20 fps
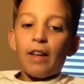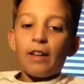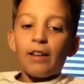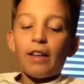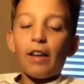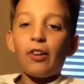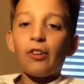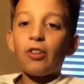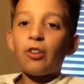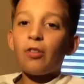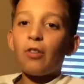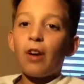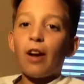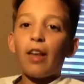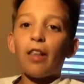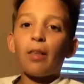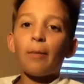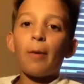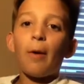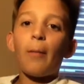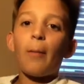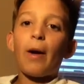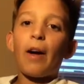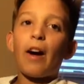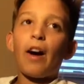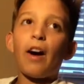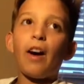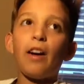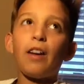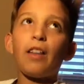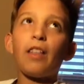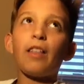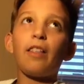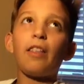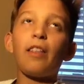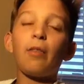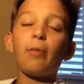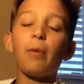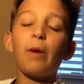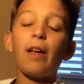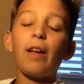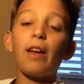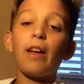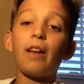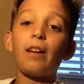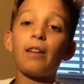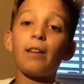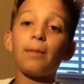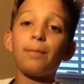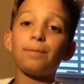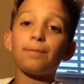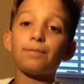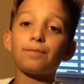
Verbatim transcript: telling you guys about my hunt this weekend